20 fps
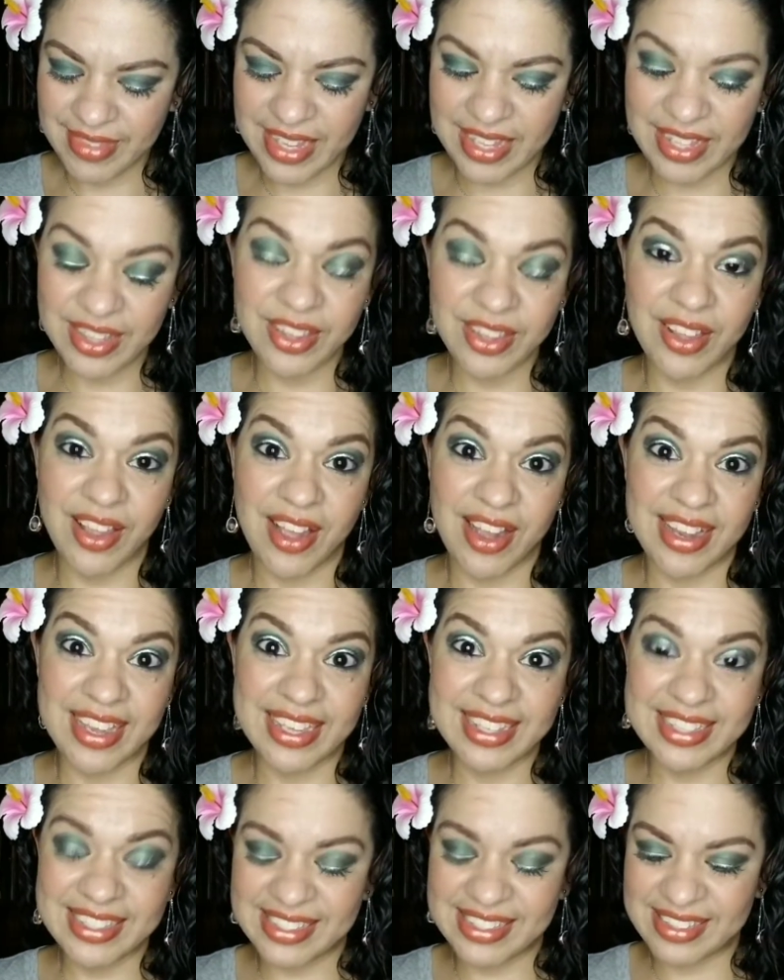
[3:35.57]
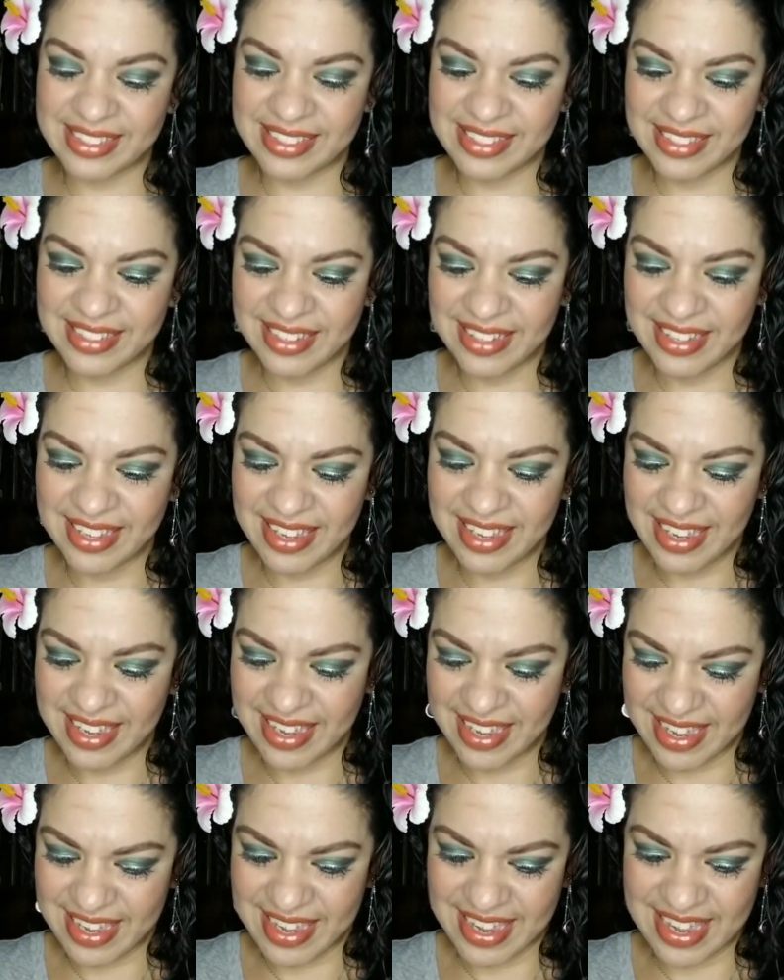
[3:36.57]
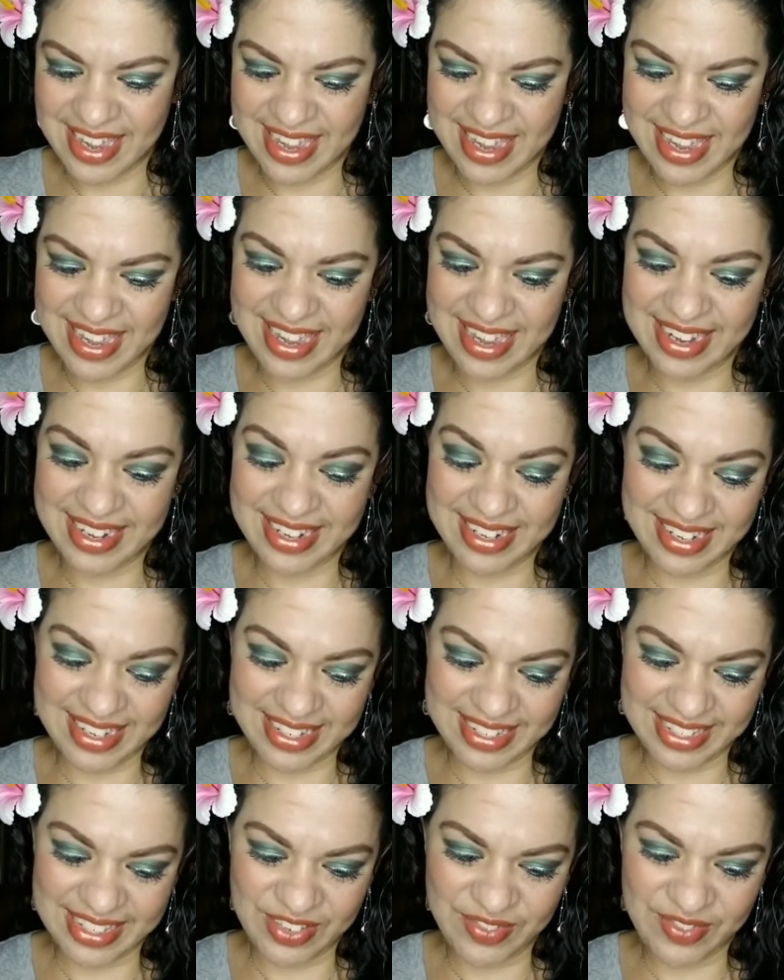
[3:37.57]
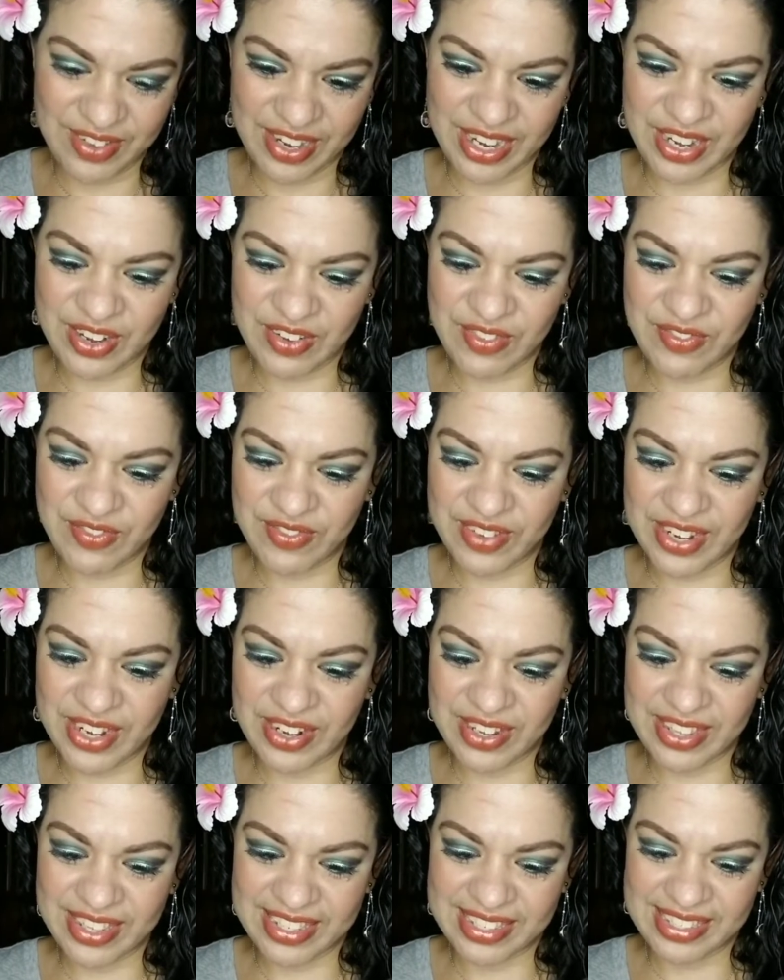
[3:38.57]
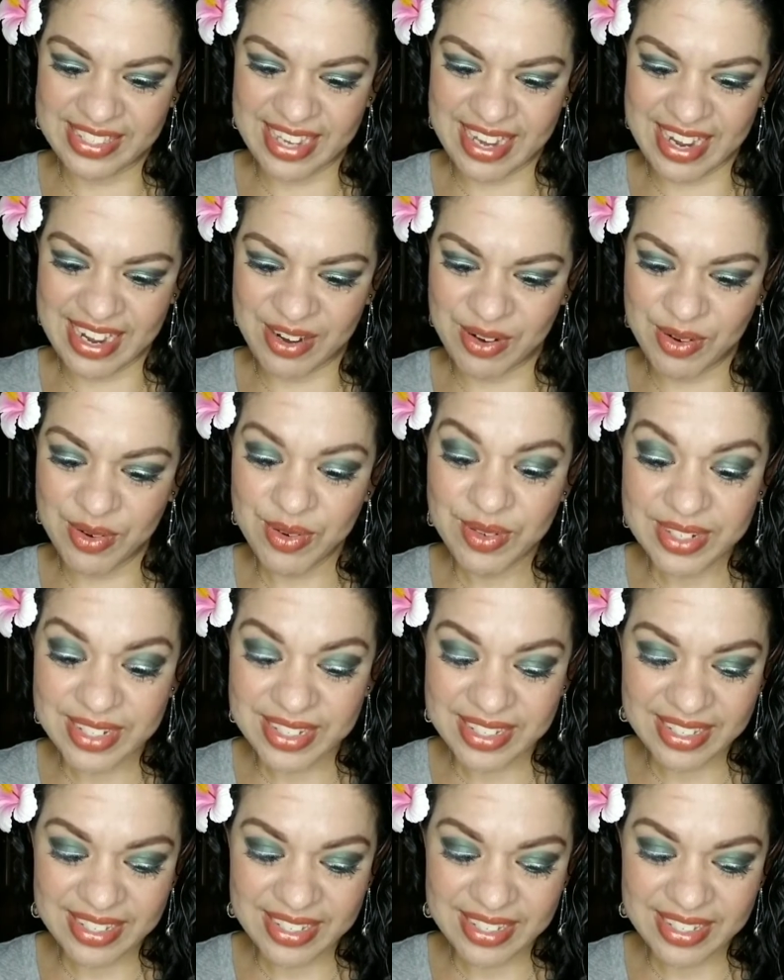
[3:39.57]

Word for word: lockets. And let's see if I can figure this out.